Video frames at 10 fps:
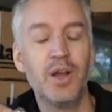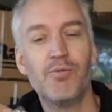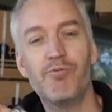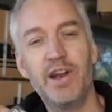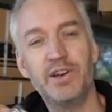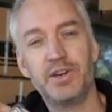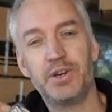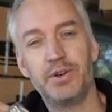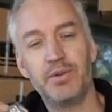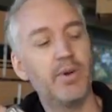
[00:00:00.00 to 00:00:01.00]

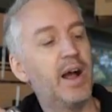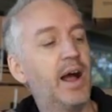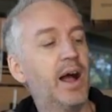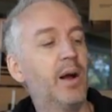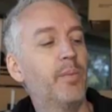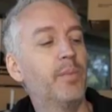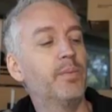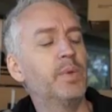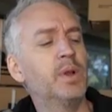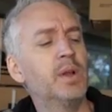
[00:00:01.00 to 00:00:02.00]
wrench
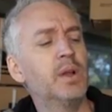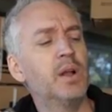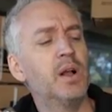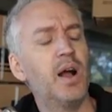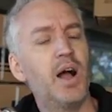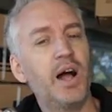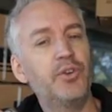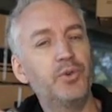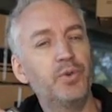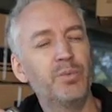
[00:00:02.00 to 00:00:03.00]

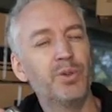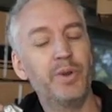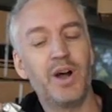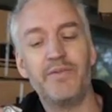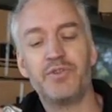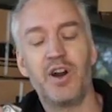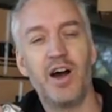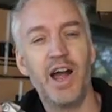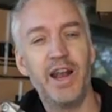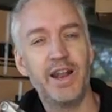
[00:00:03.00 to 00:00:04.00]
undoable, but I've
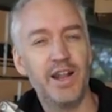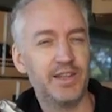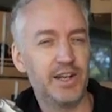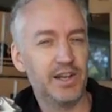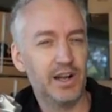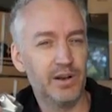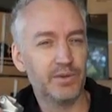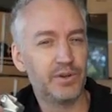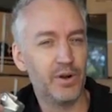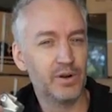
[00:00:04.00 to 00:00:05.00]
tried and it's actually a little
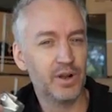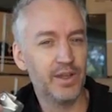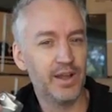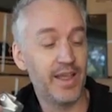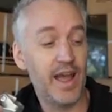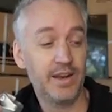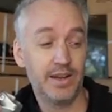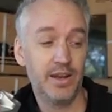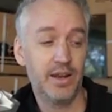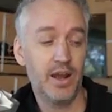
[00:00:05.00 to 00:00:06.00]
stronger than that.
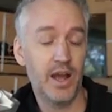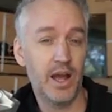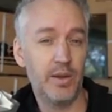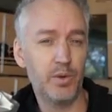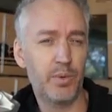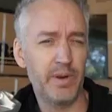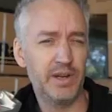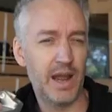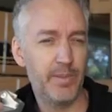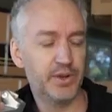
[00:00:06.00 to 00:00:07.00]
You'll probably
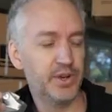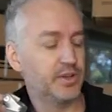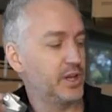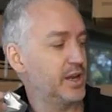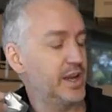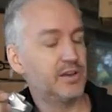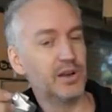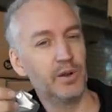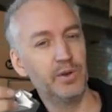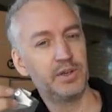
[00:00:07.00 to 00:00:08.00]
damage it, so you need to
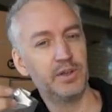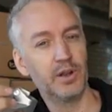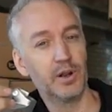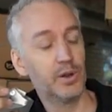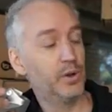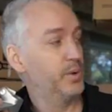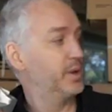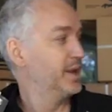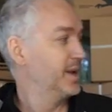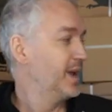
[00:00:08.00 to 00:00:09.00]
loosen the glue.
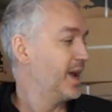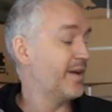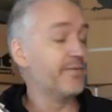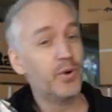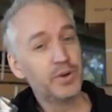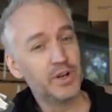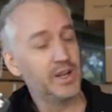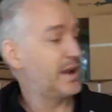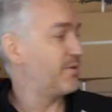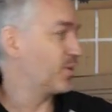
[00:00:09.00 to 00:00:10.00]
Unfortunately,
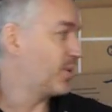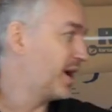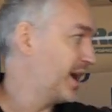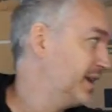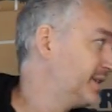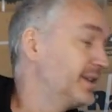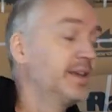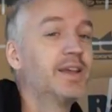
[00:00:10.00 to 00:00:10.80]
that requires